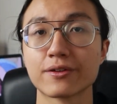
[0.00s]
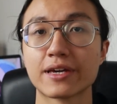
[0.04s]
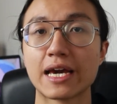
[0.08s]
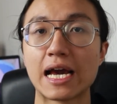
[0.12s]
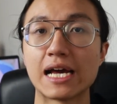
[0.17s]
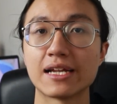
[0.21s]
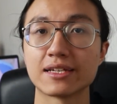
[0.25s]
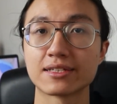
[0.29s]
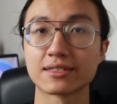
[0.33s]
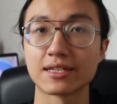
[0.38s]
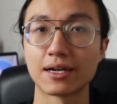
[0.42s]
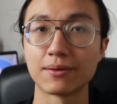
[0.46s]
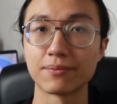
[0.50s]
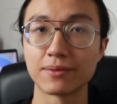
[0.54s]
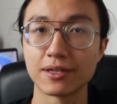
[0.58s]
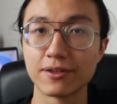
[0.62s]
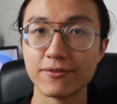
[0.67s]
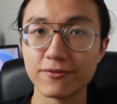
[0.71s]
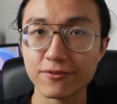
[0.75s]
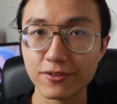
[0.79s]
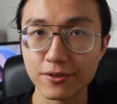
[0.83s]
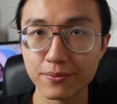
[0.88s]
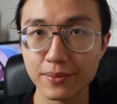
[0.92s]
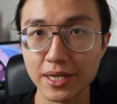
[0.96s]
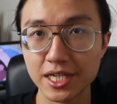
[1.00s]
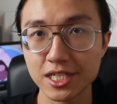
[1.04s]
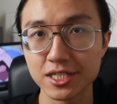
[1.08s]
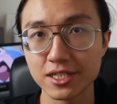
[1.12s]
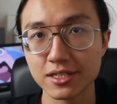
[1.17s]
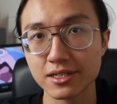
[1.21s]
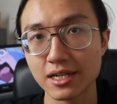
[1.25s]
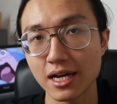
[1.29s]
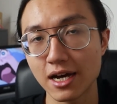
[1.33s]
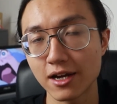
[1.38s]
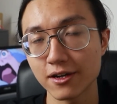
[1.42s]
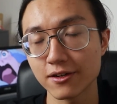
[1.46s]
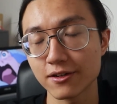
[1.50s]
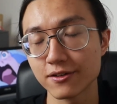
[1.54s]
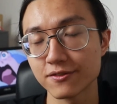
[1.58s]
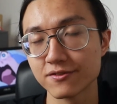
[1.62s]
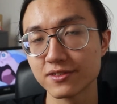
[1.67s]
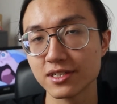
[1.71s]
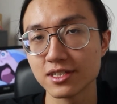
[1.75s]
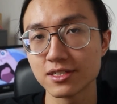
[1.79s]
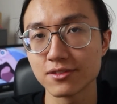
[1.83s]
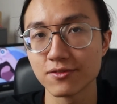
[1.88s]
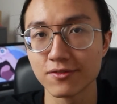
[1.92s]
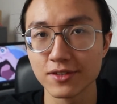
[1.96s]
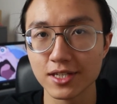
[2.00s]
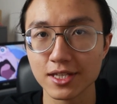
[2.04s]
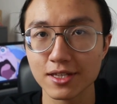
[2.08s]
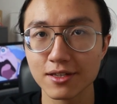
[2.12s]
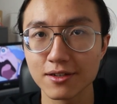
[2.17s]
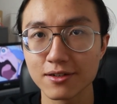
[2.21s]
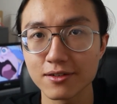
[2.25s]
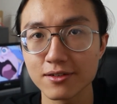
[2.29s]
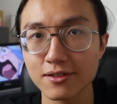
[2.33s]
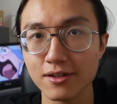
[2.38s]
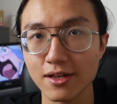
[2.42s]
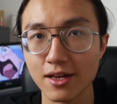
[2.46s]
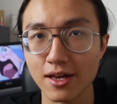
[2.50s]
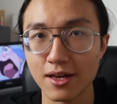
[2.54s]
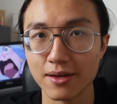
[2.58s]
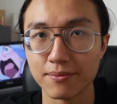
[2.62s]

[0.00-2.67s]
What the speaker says: get some information out of this video,